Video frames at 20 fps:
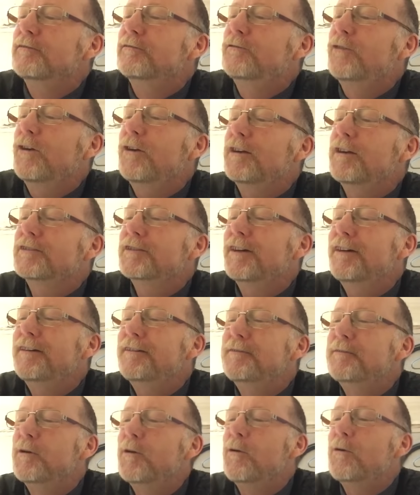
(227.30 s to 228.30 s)

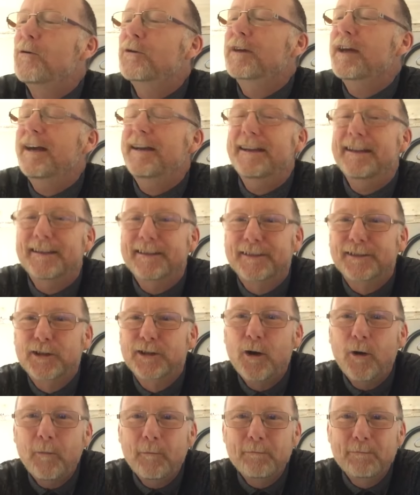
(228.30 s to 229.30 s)
Volatile organic
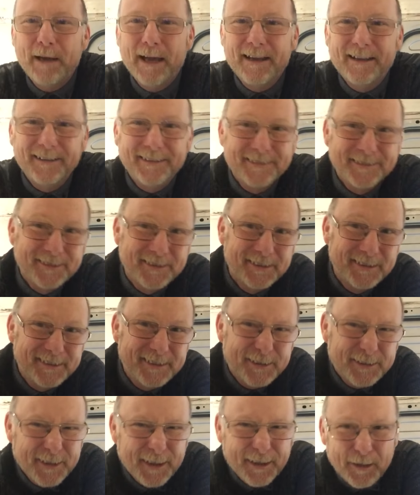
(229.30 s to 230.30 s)
compounds. I
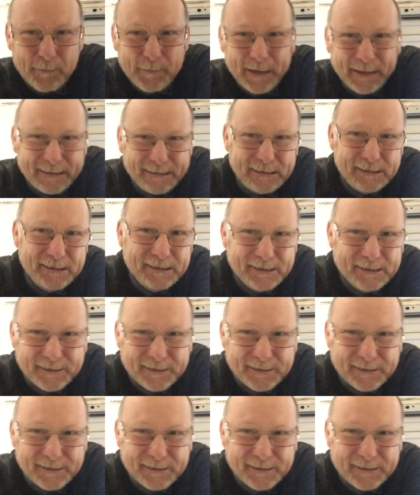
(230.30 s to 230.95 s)
don't know about you.